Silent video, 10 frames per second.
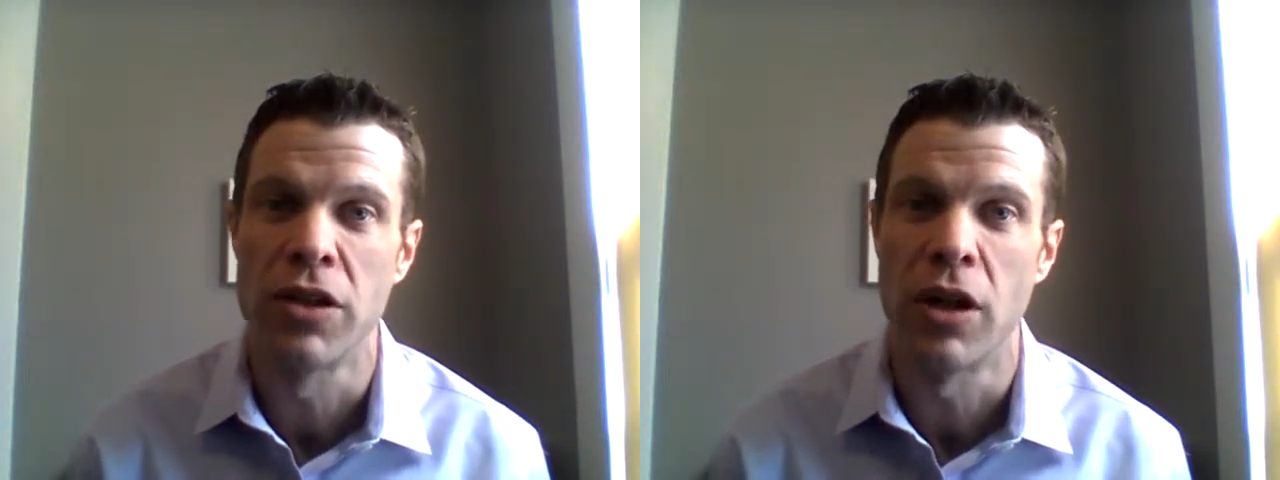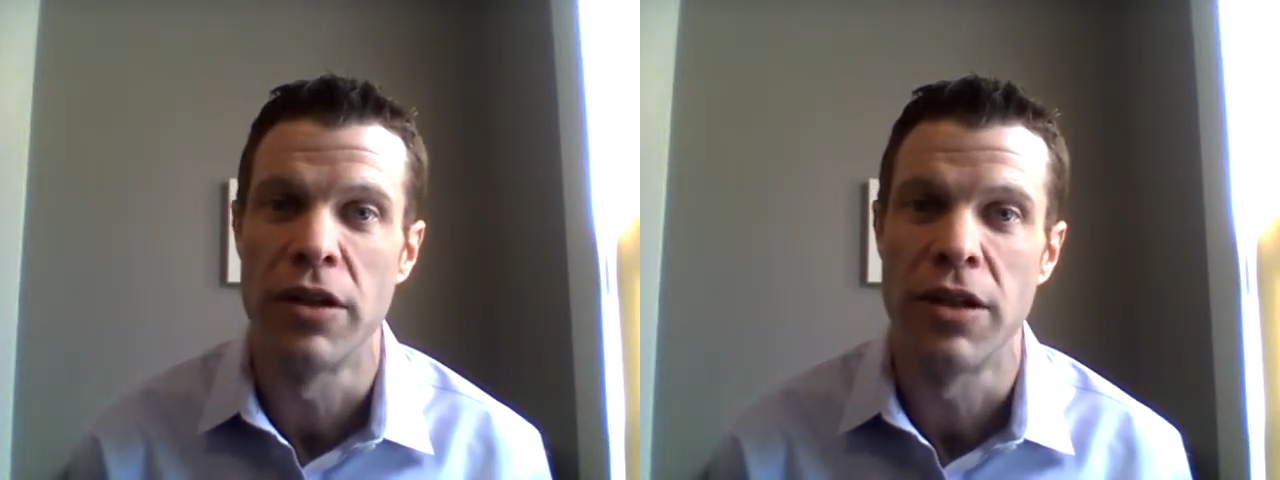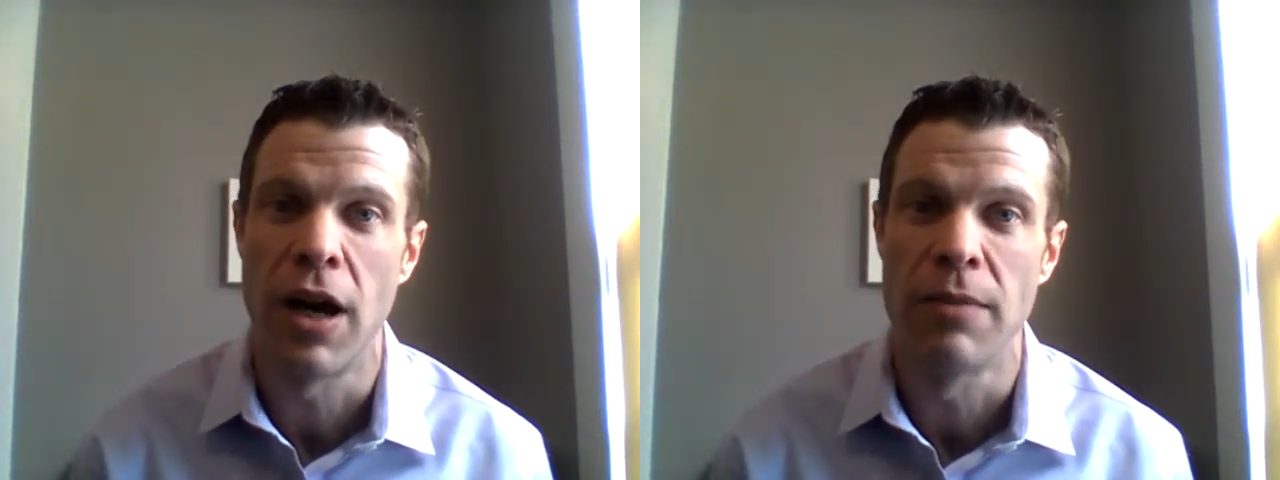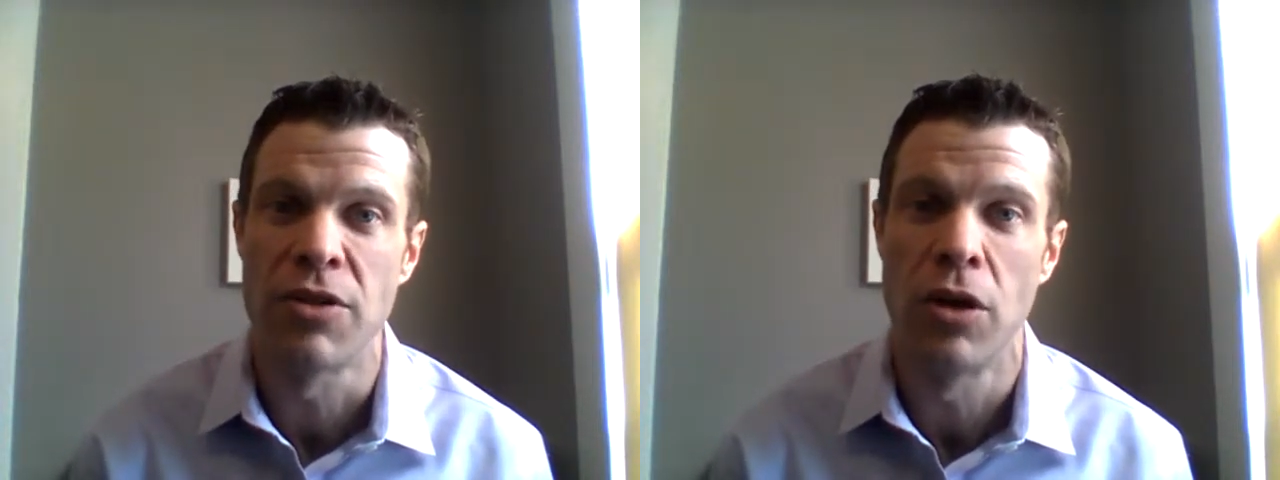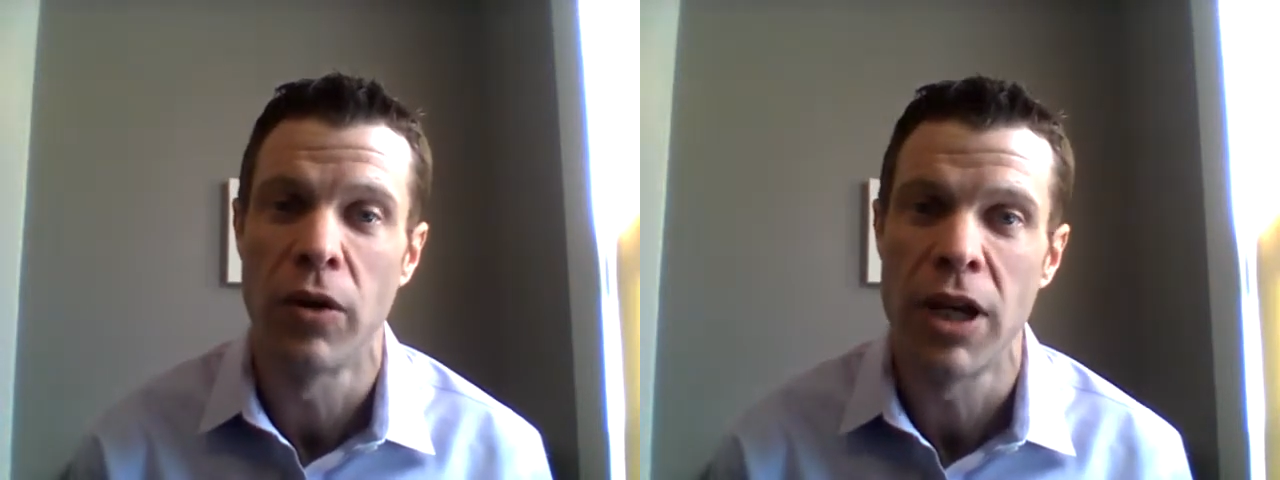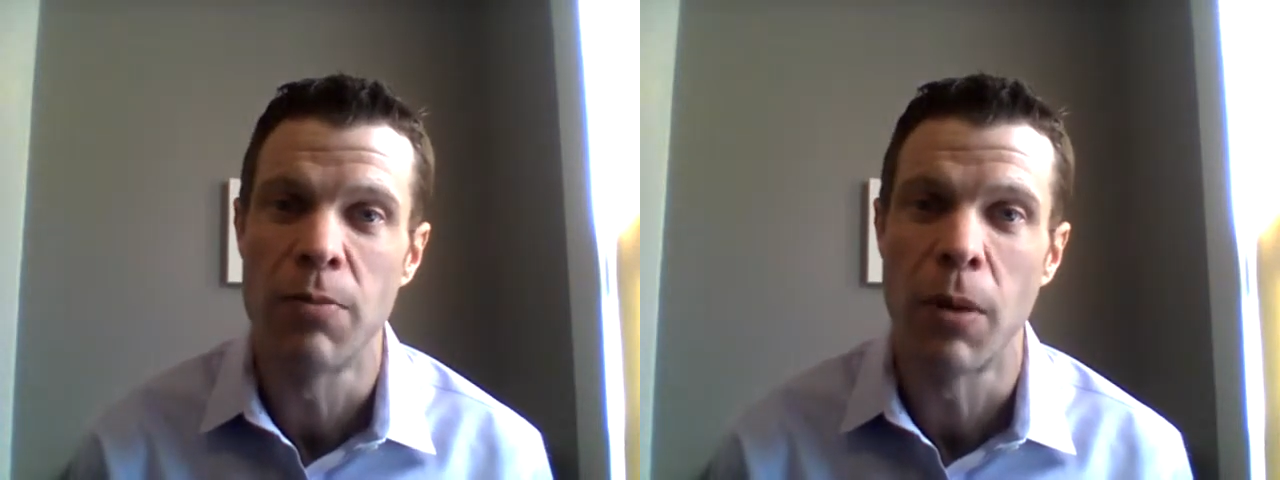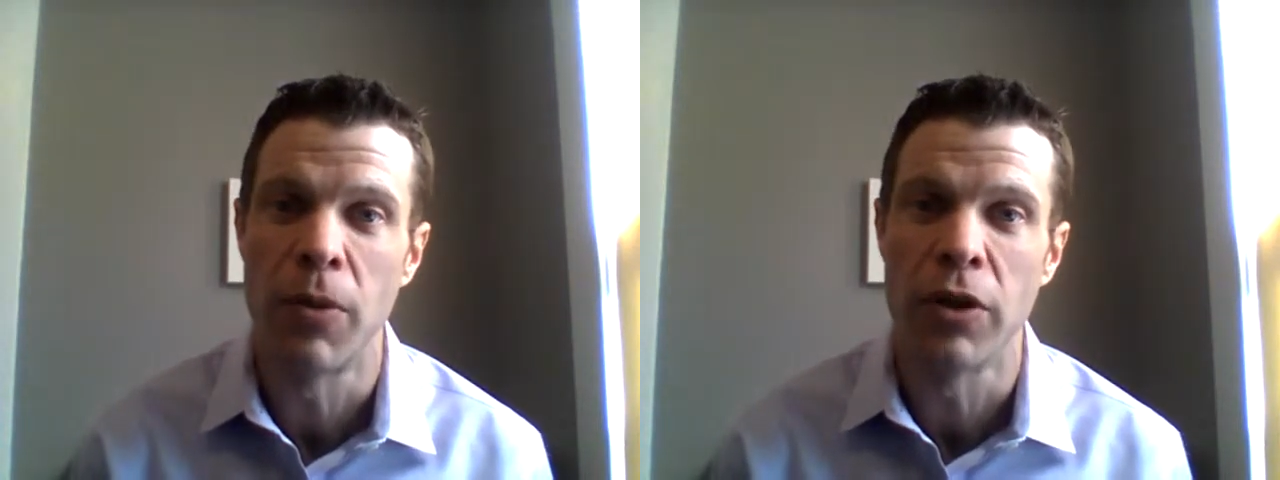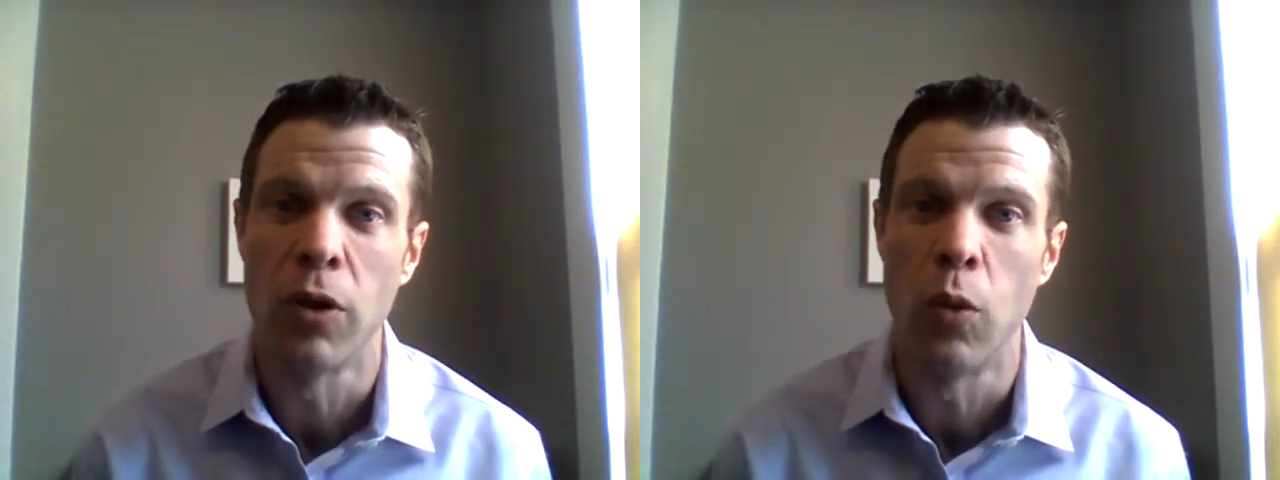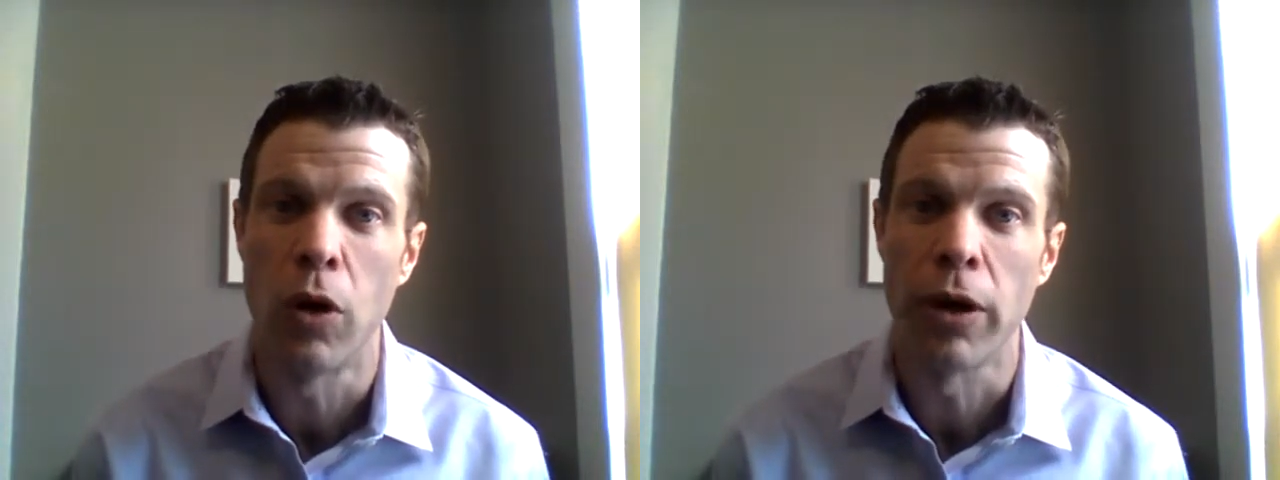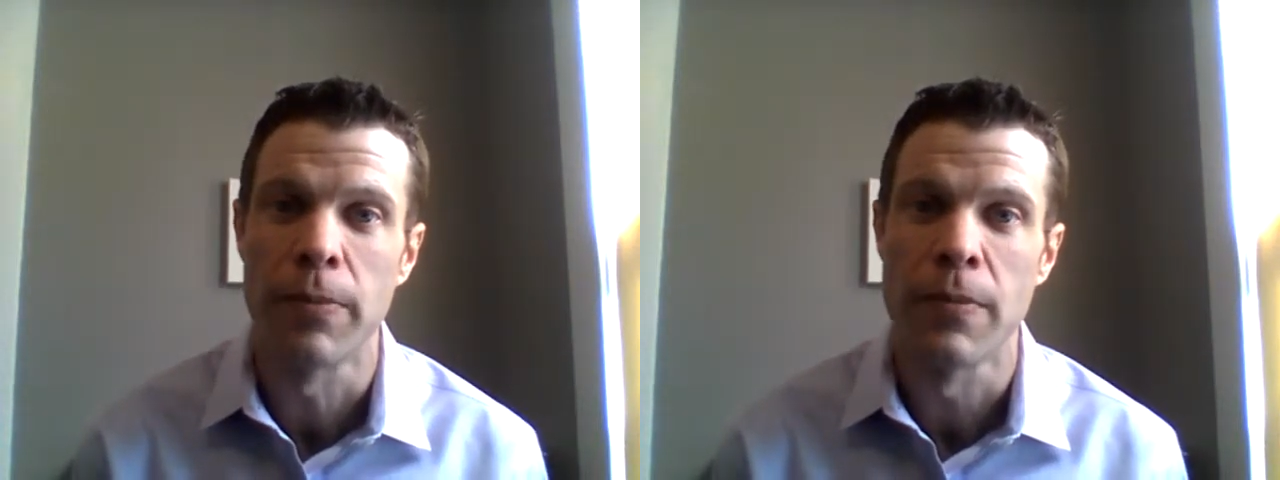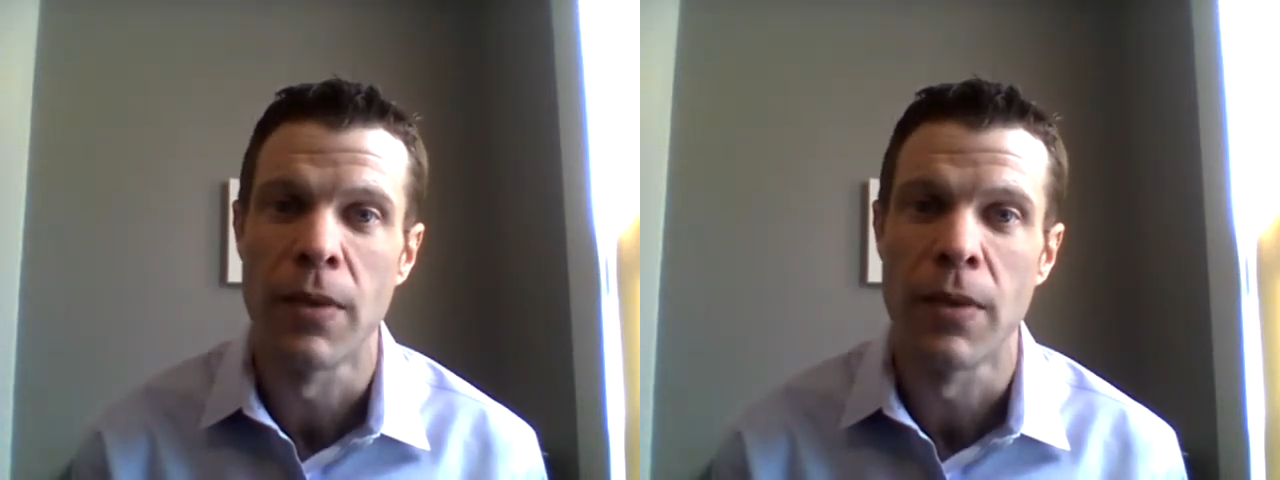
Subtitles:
done on time. So keep up the good work.